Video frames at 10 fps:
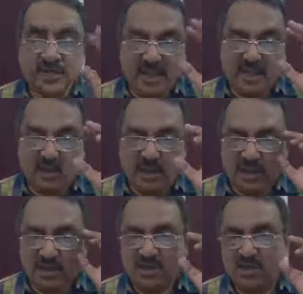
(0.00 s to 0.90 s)
There is one
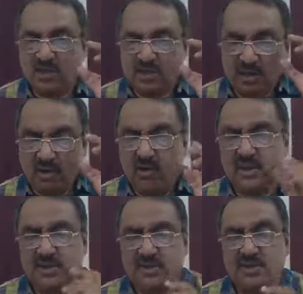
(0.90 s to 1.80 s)
register called
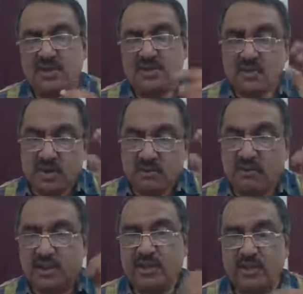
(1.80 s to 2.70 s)
loan register. You call
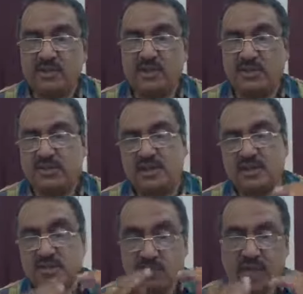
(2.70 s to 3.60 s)
for the loan
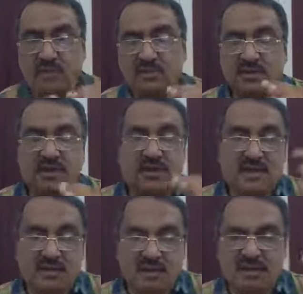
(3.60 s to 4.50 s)
register, you have to see
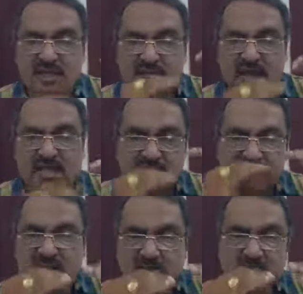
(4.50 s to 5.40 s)
that all the
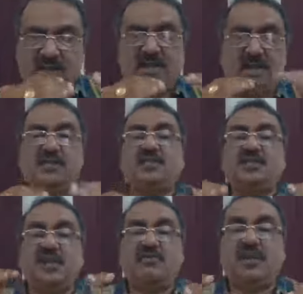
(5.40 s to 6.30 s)
sanction terms and
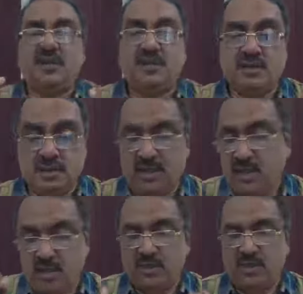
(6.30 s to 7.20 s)
conditions have been written in
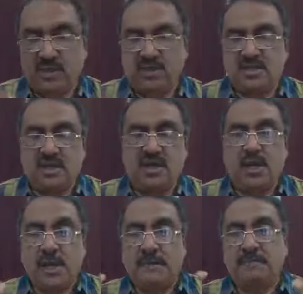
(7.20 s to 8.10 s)
the loan register
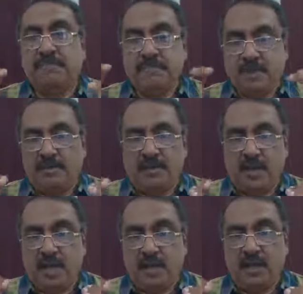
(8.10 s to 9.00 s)

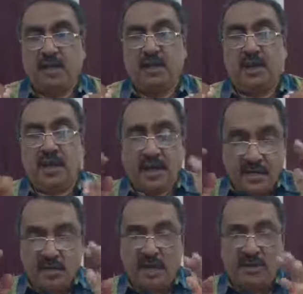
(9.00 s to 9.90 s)
properly.
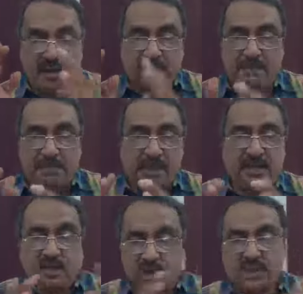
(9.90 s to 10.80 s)
And you have to
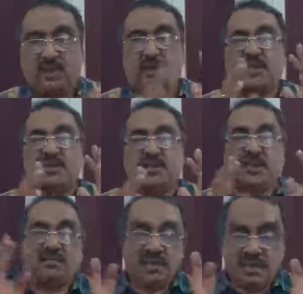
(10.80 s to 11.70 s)
compare those loan
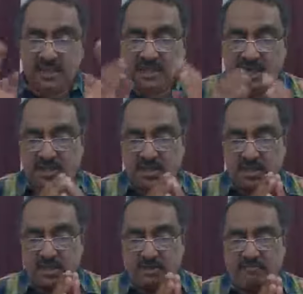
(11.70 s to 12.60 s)
register with the sanction
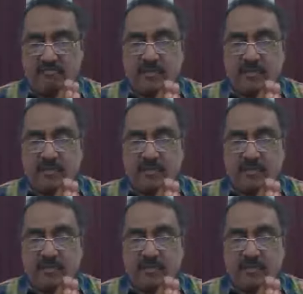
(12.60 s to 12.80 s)
letter.